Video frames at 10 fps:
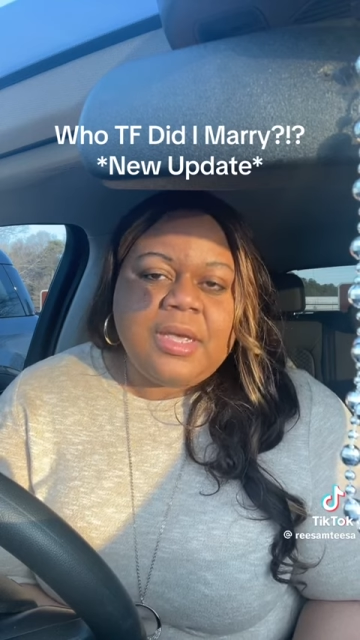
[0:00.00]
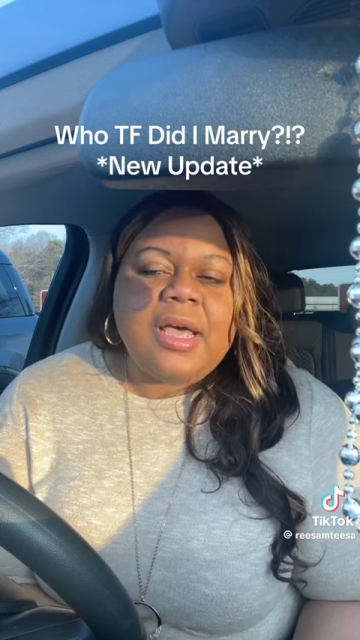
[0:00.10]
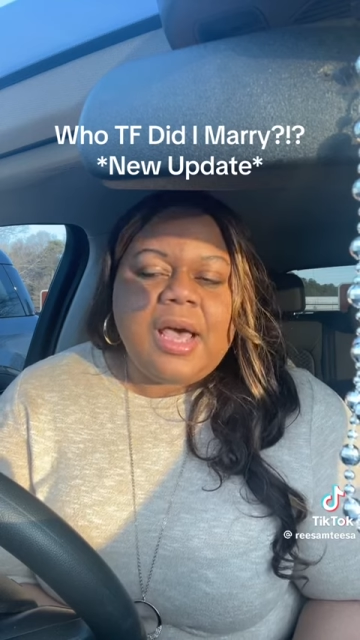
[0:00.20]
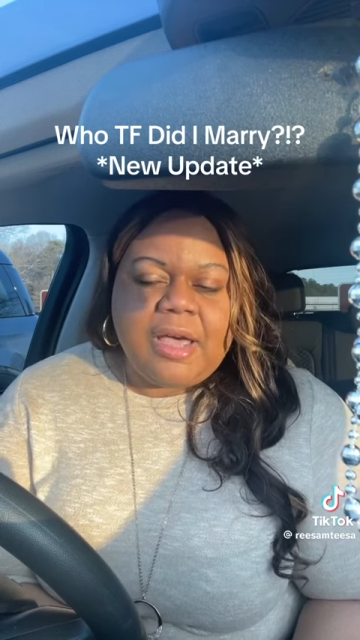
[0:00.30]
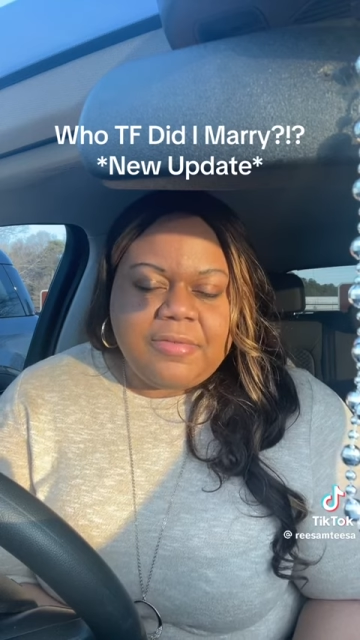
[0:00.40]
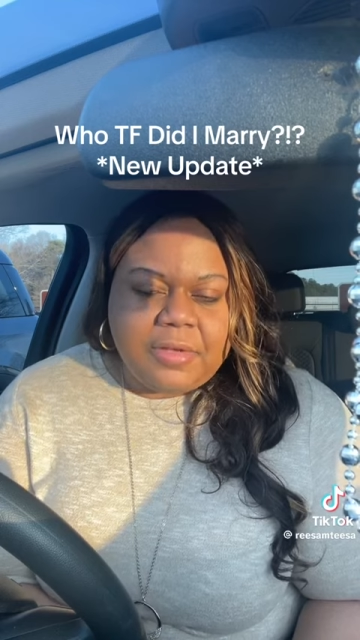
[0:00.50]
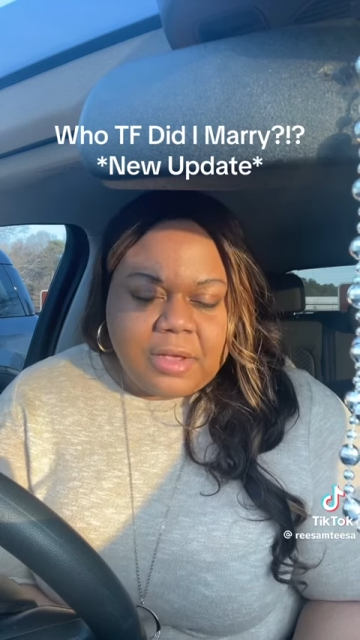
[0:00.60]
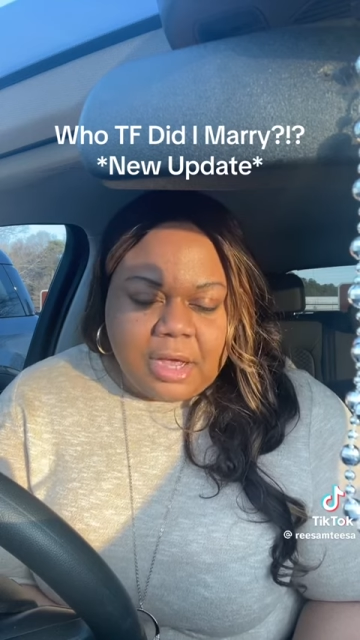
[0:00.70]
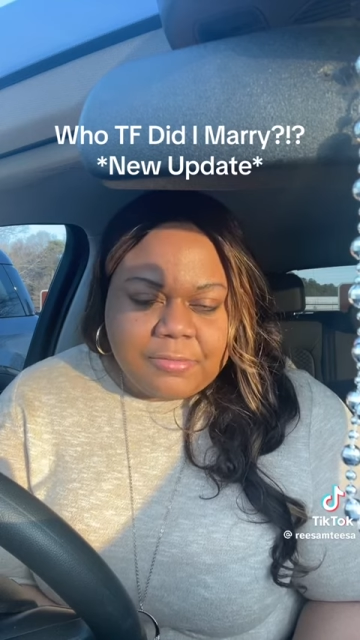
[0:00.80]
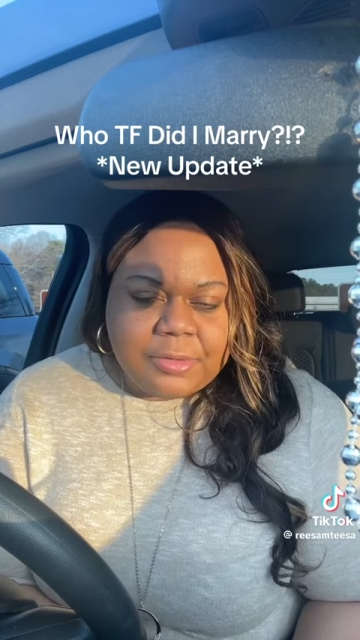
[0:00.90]
I felt
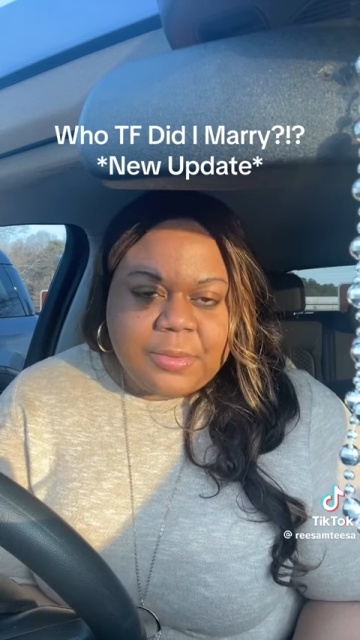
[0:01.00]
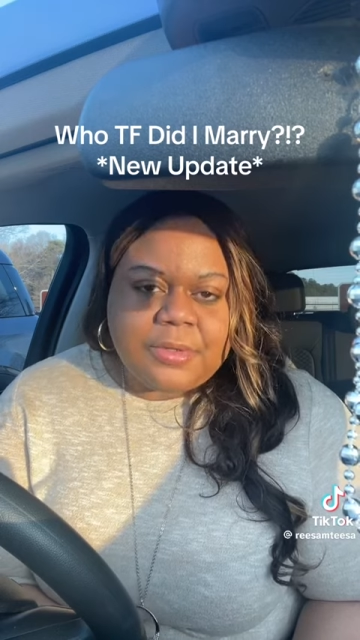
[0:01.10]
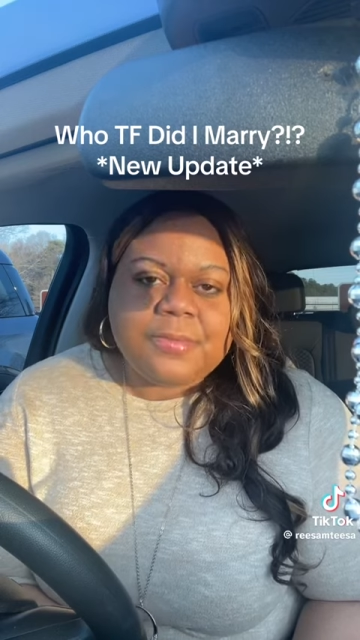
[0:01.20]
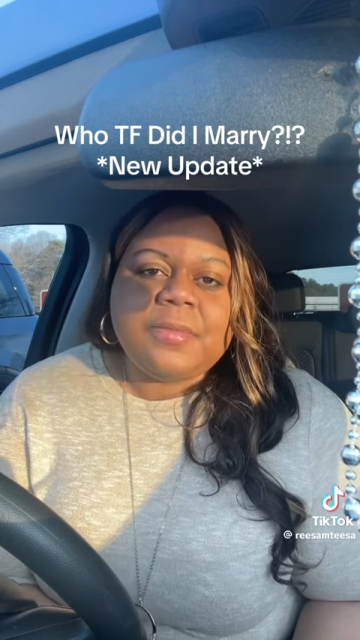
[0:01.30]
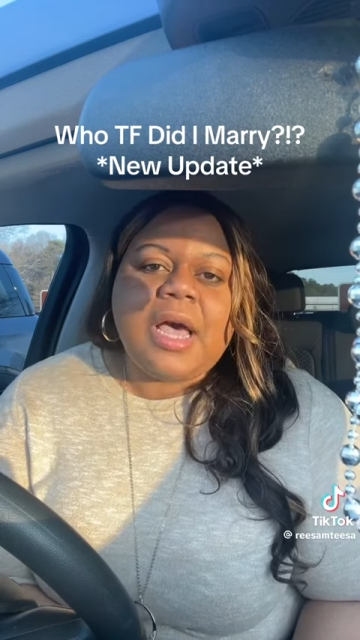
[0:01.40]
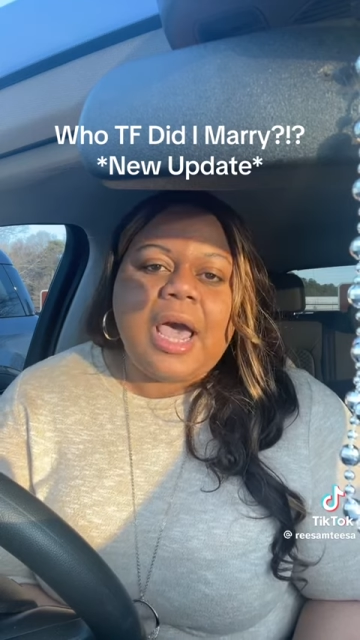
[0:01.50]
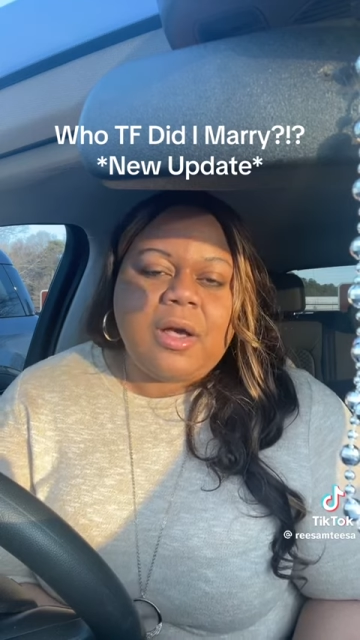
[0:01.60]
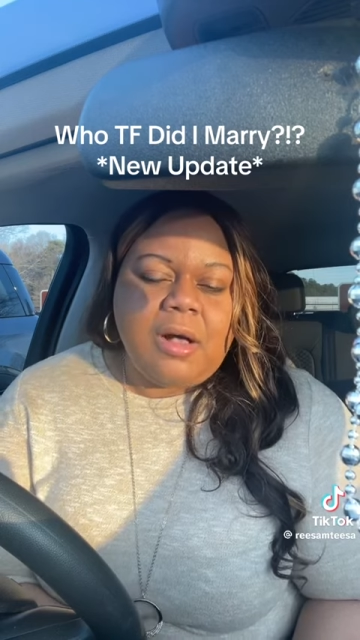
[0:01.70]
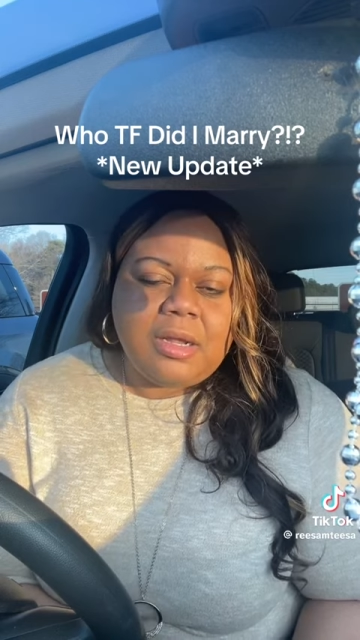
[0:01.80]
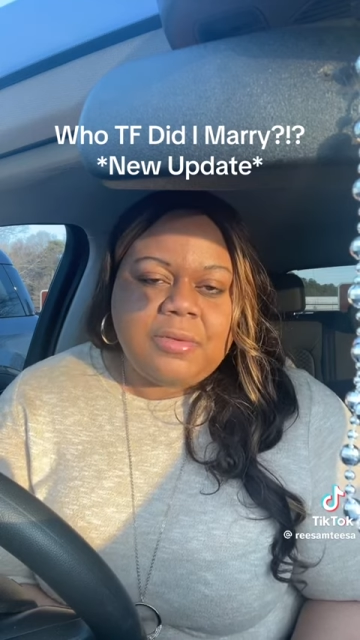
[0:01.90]
comfortable. I
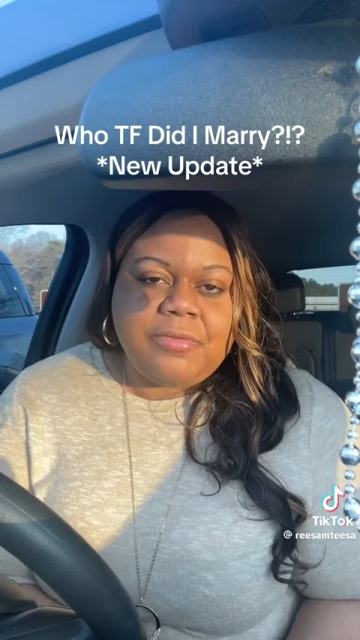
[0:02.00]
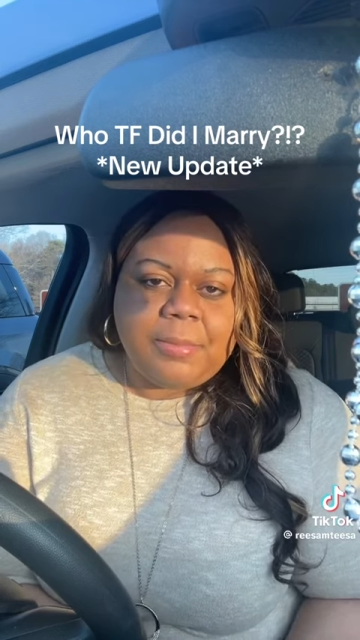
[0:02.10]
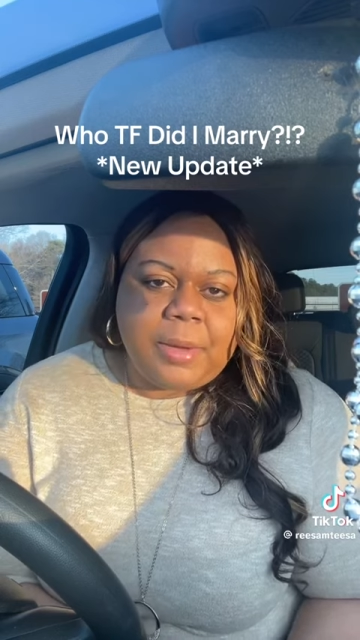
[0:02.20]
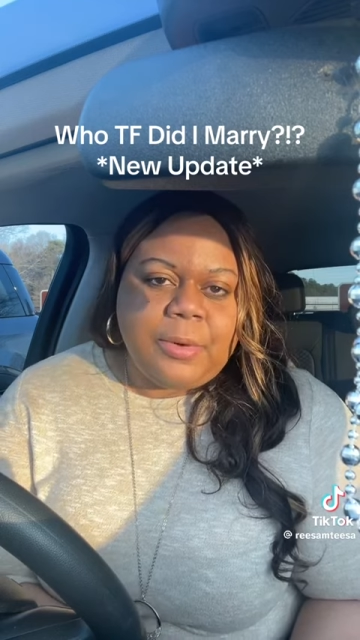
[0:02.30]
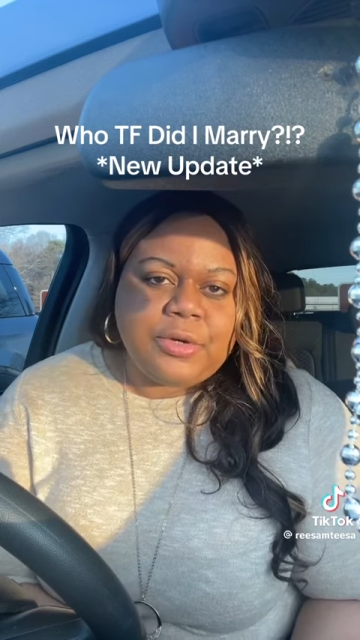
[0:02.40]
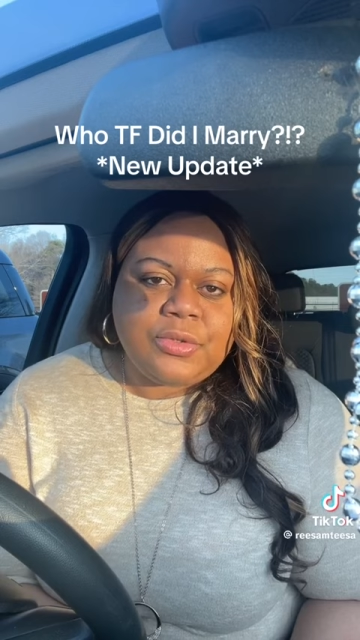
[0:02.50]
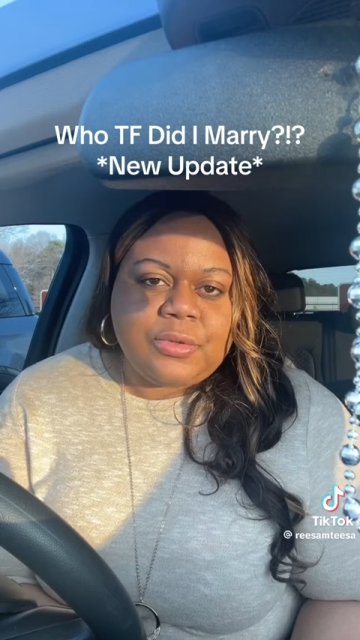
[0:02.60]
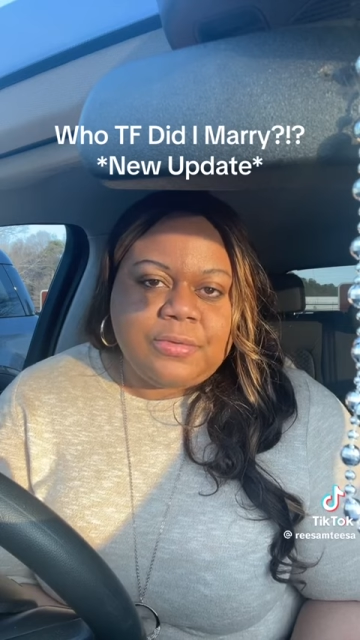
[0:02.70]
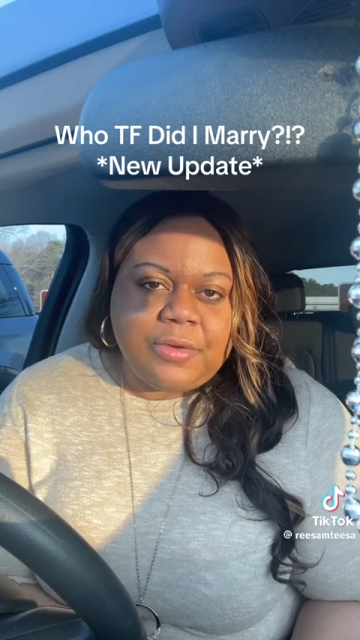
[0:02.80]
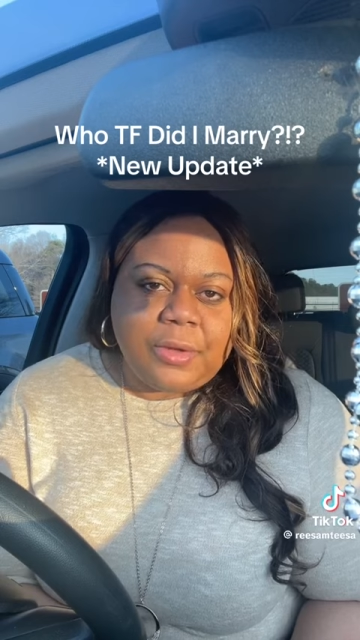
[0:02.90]
called him from my personal
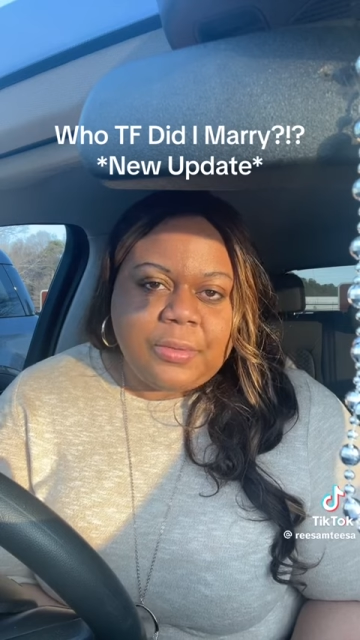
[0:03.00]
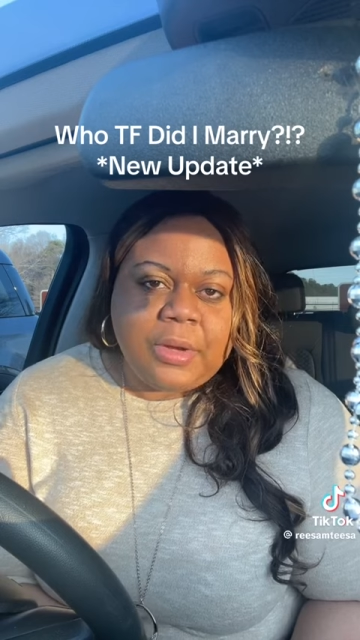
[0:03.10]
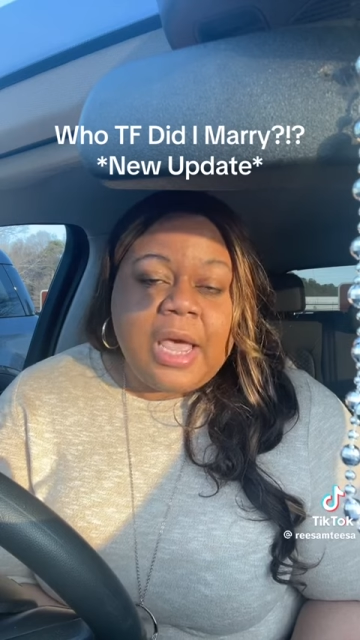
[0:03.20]
phone.